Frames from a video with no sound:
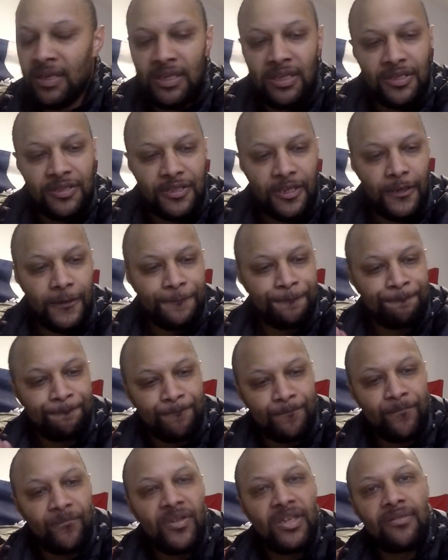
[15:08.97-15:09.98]
So
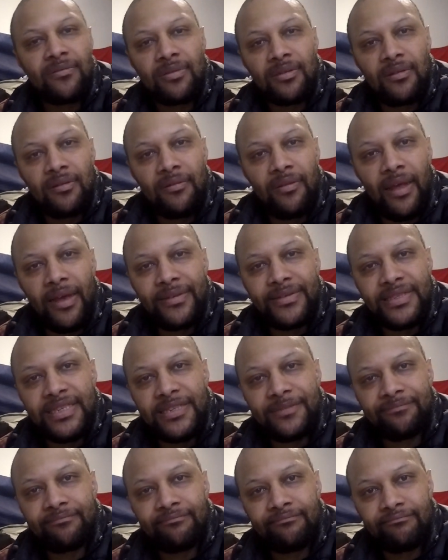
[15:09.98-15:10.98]
that's
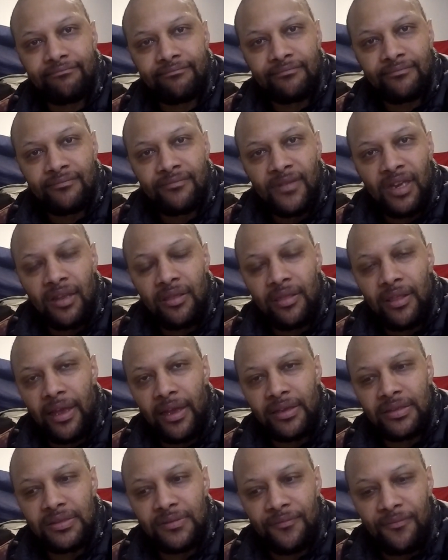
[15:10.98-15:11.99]
it.
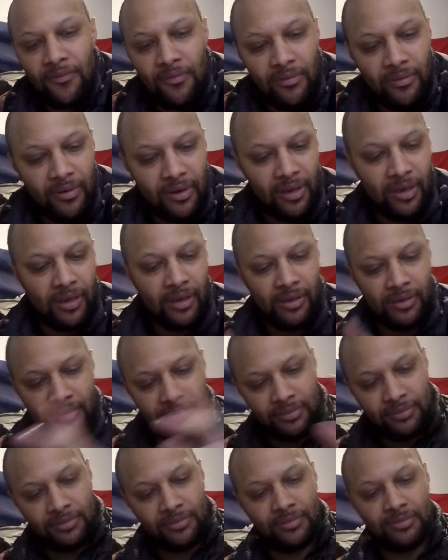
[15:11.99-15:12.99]
Thanks for
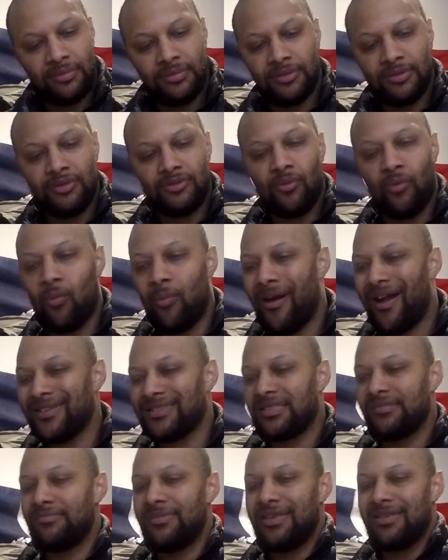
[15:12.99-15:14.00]

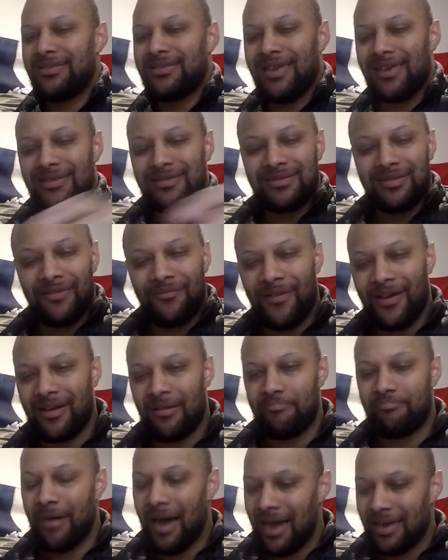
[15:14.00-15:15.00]
watching me take stuff out
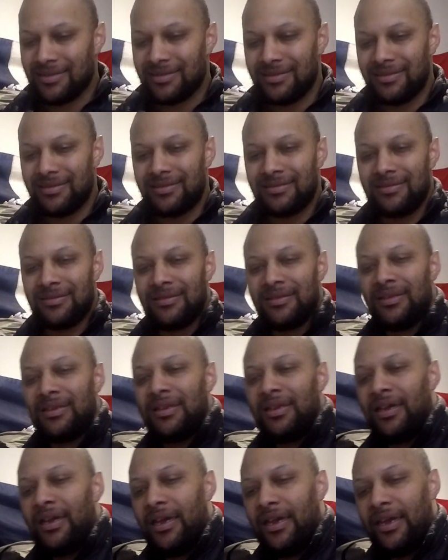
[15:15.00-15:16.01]
of boxes.
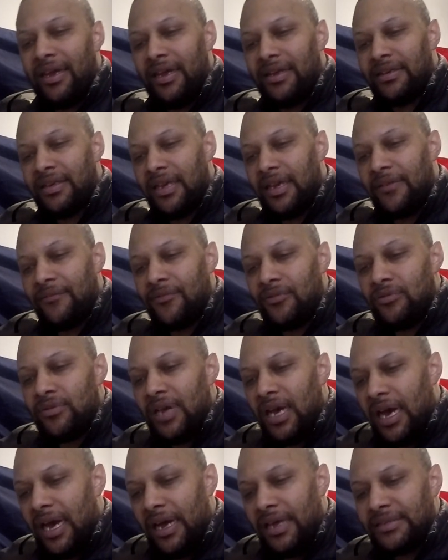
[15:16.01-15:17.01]
And if you
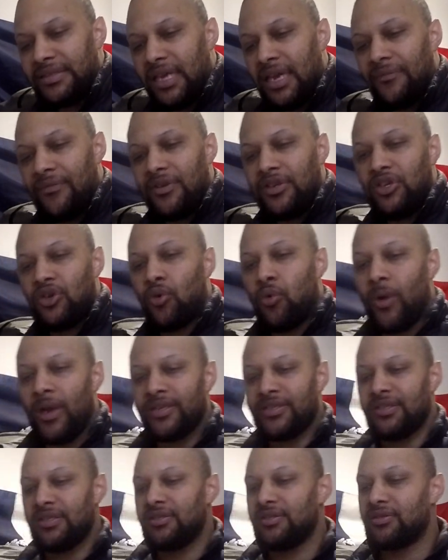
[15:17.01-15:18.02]
guys have any
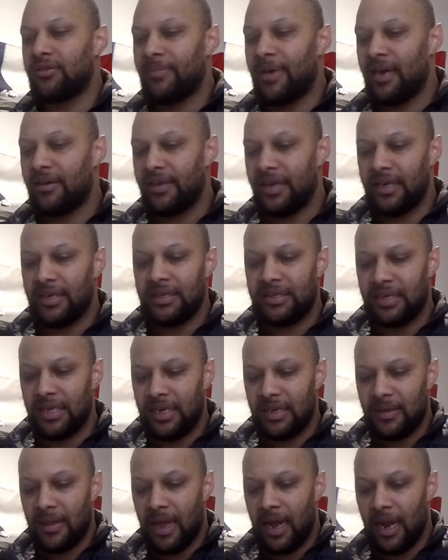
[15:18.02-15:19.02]
questions about
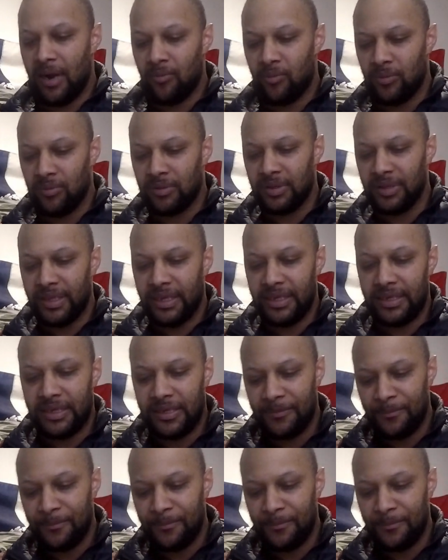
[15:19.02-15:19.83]
anything, I will link